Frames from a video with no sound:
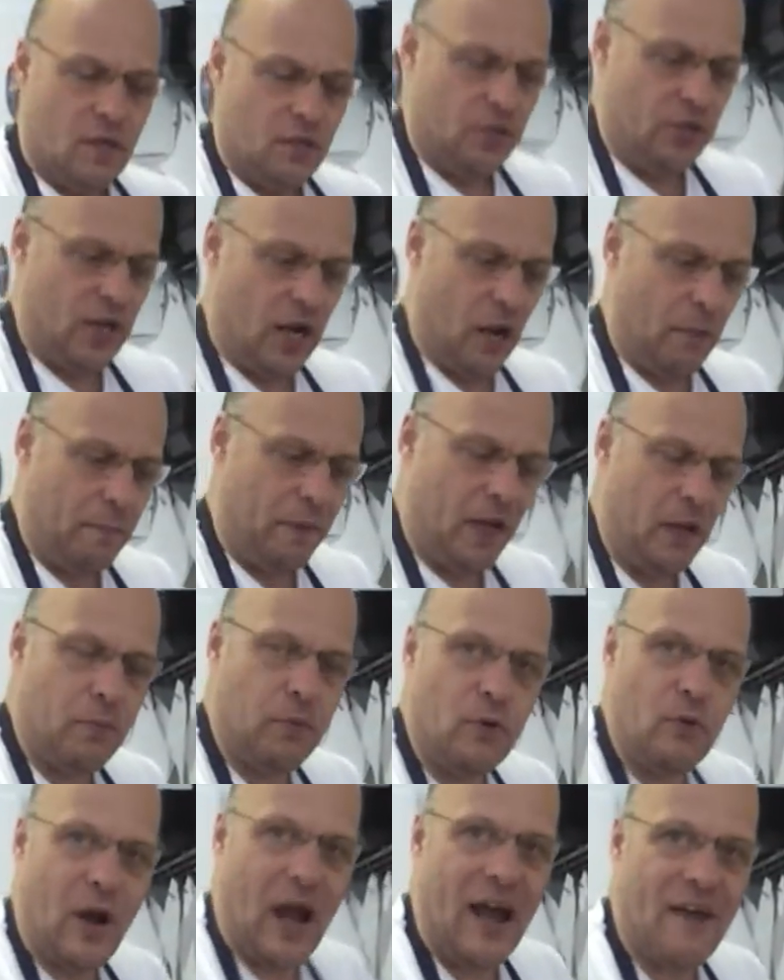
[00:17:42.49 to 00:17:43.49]
You know,
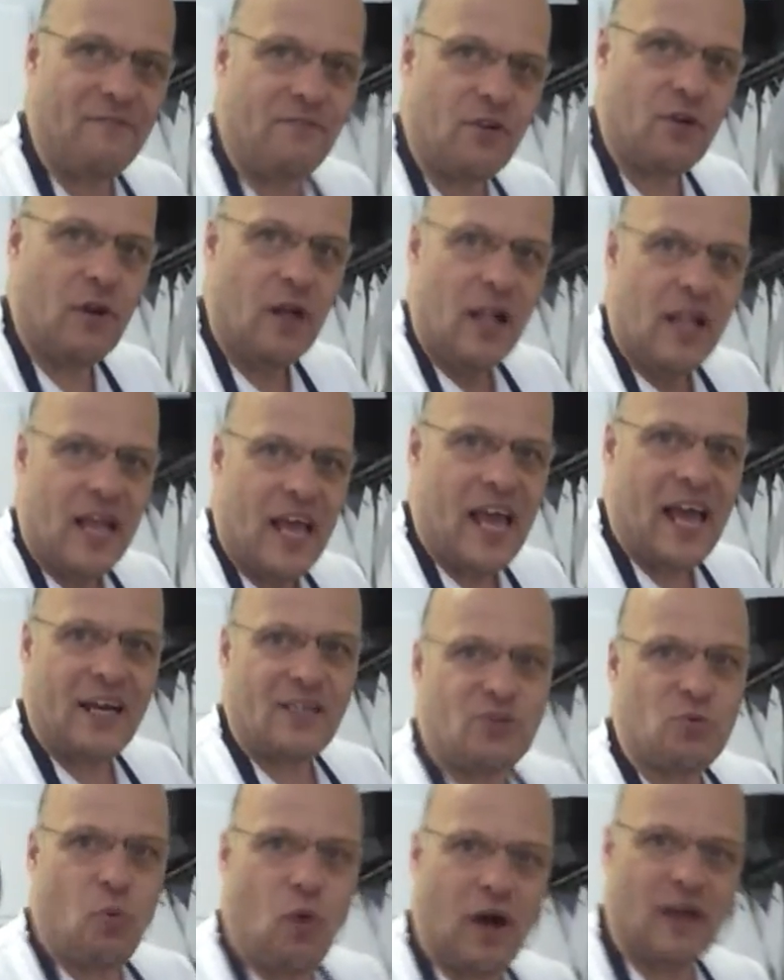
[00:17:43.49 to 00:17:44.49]
people
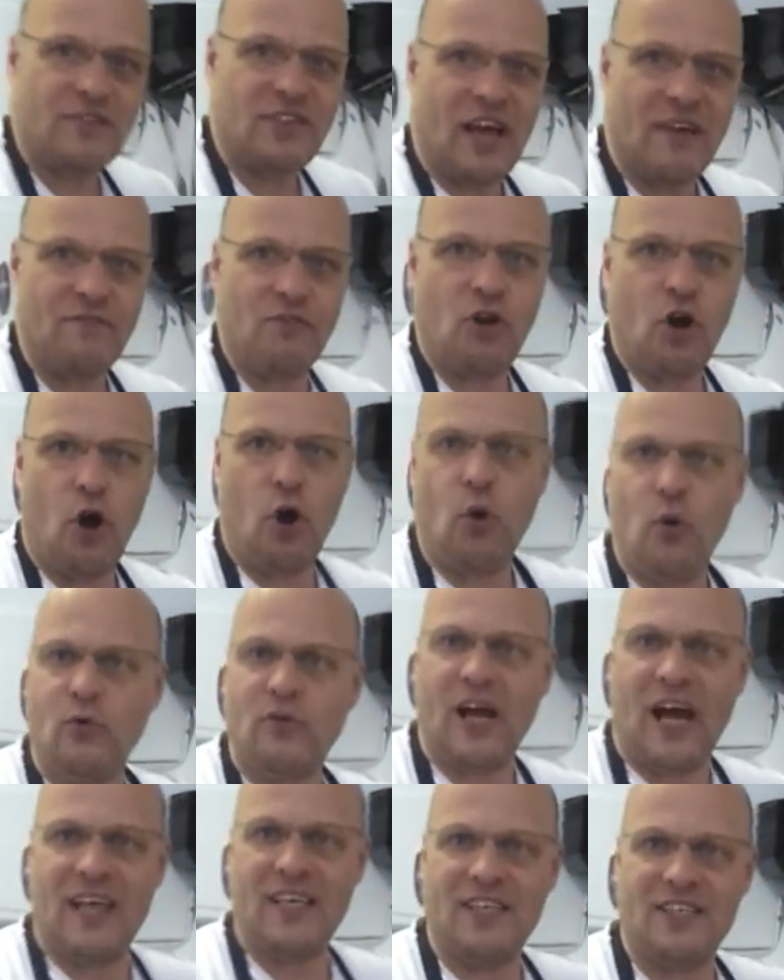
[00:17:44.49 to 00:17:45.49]
housewives haven't got all
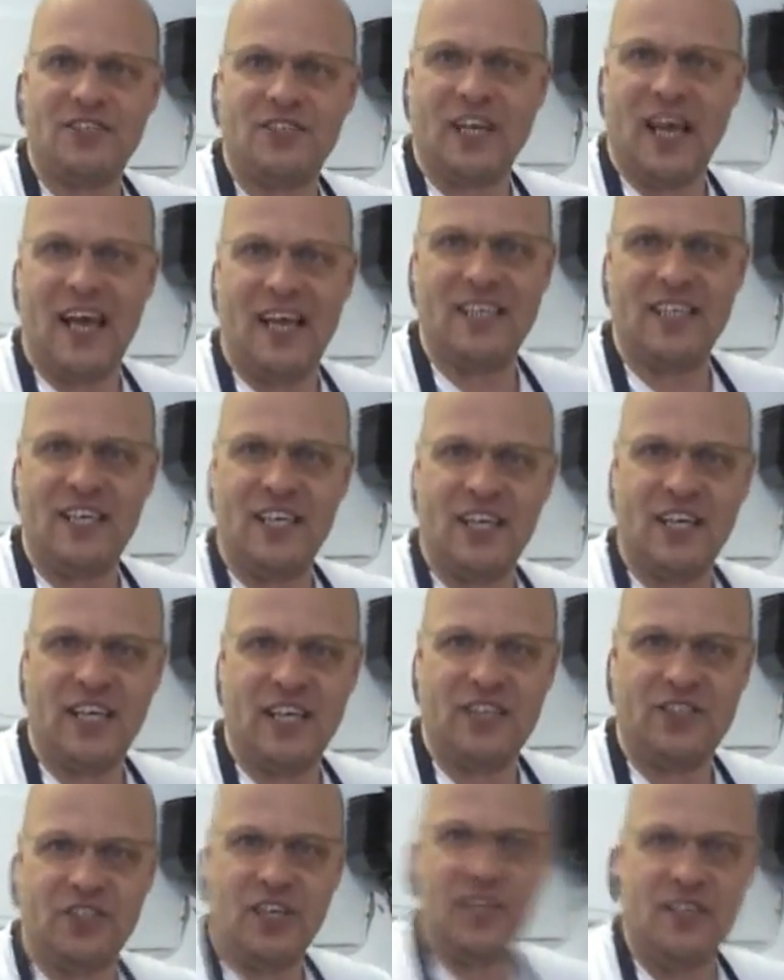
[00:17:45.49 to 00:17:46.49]
day to stand in the
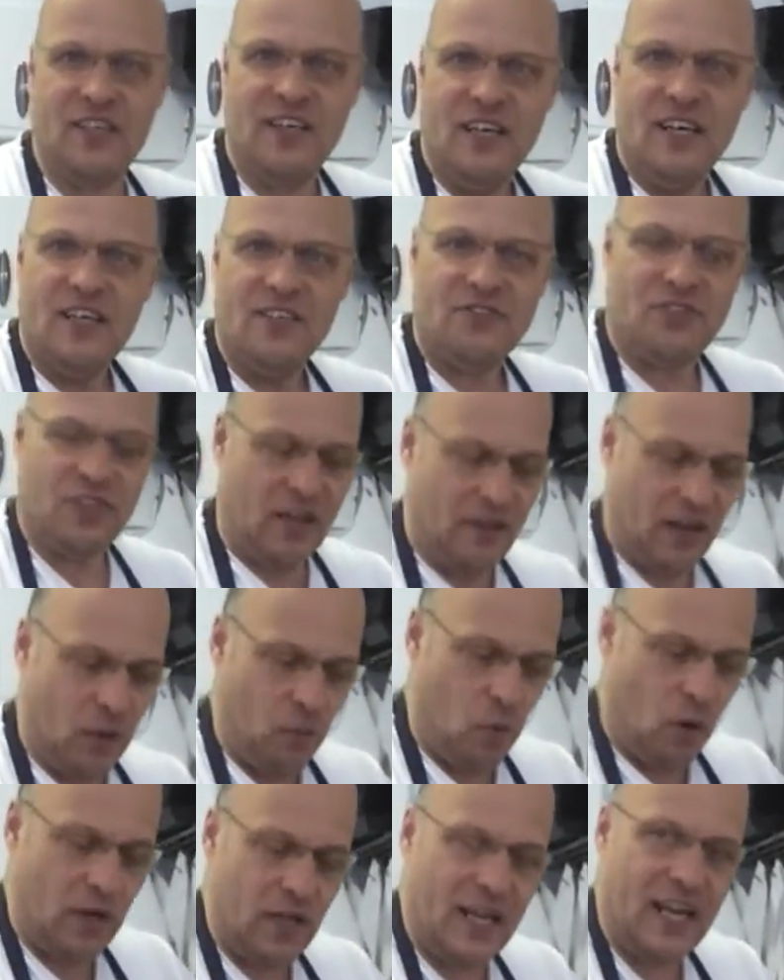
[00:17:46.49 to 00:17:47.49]
kitchen, so they
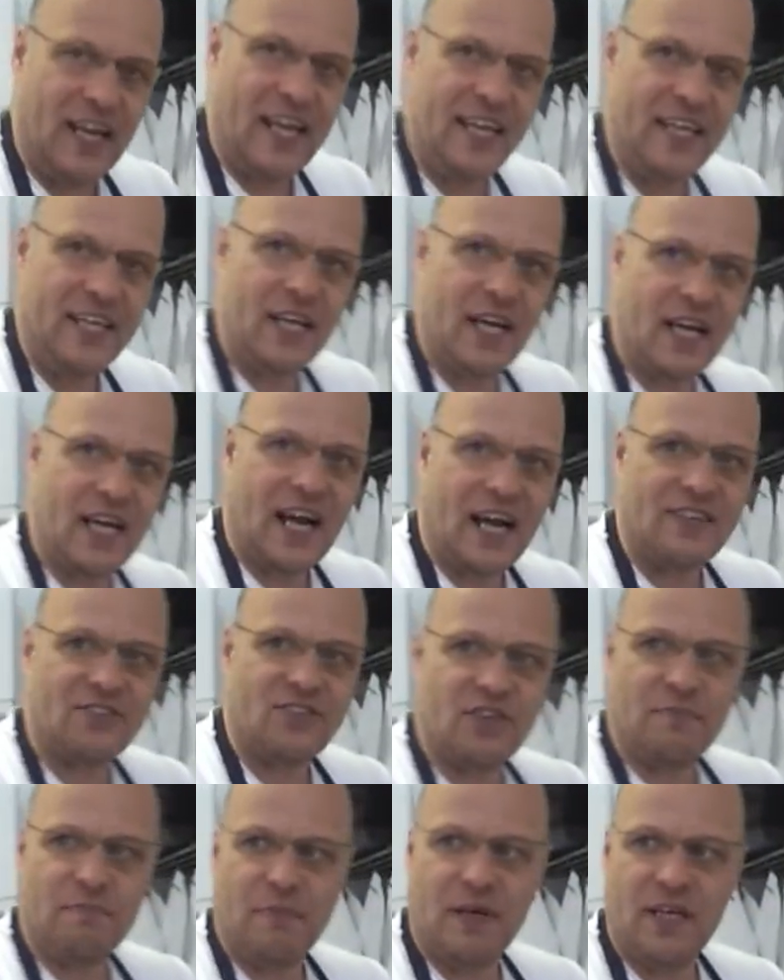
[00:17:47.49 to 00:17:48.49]
want leaner
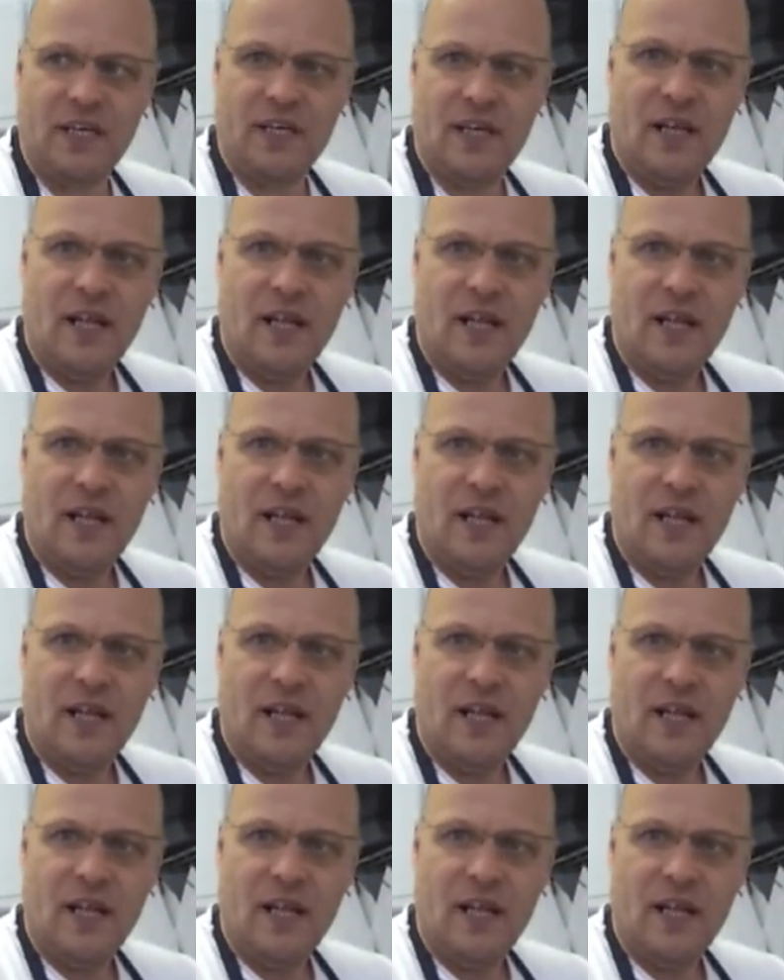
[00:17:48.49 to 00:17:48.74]
cuts of meat